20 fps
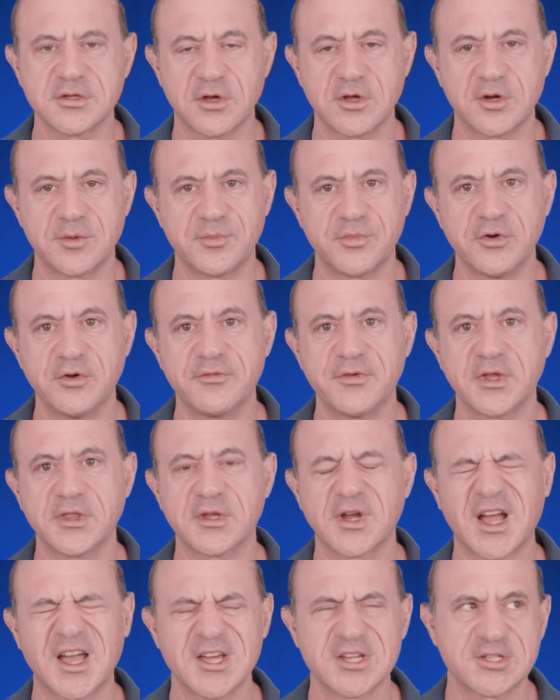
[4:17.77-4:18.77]
on improving their
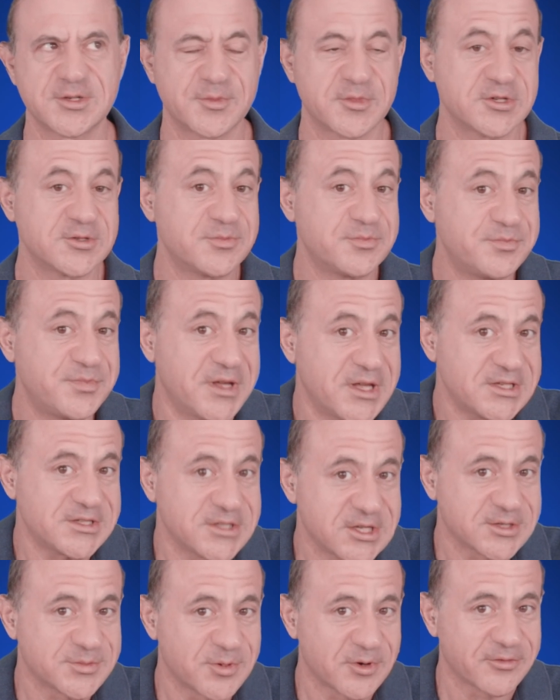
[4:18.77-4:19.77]
customer's
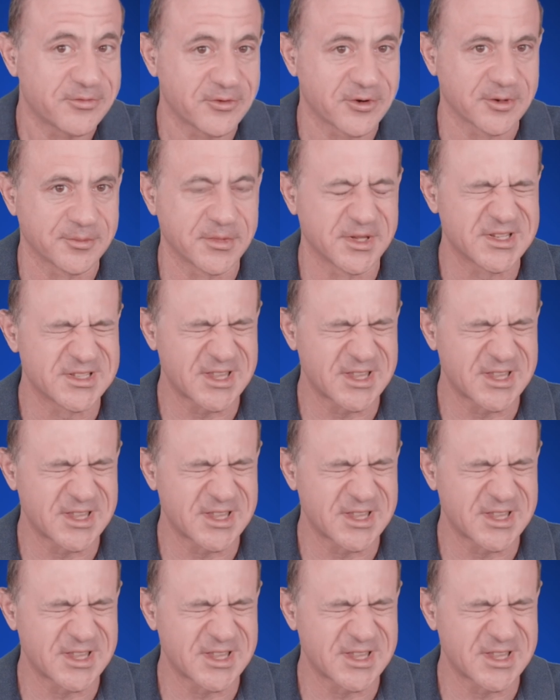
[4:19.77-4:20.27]
business performance.